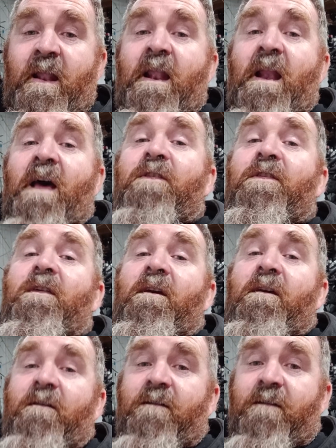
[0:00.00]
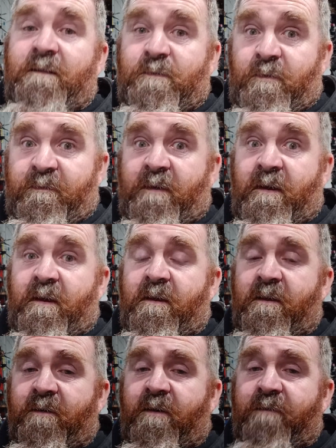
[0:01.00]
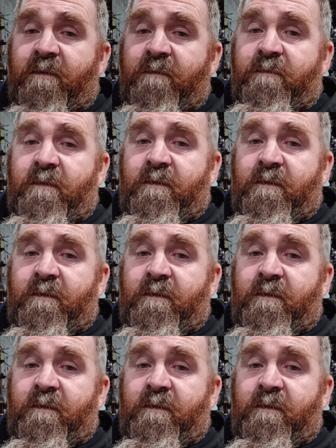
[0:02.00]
Nothing is worth taking your life over.